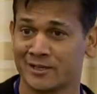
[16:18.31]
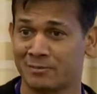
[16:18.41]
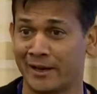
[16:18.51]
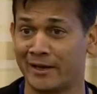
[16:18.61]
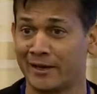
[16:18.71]

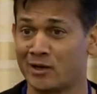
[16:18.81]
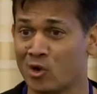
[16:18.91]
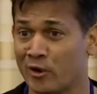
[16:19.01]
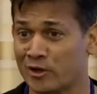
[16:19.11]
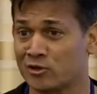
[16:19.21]
explaining
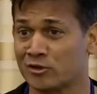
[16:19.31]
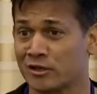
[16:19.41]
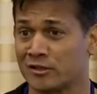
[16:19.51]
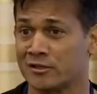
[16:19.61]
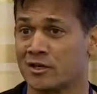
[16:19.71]
and going into
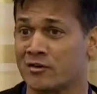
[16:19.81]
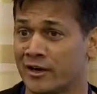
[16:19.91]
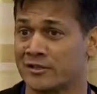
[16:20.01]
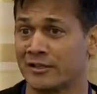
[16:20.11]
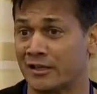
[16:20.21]
the
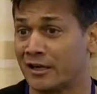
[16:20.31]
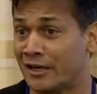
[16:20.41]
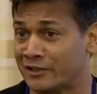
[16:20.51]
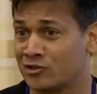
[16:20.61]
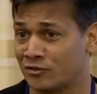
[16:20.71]
crux and the
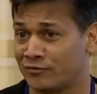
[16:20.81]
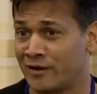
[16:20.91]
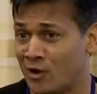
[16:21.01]
guts of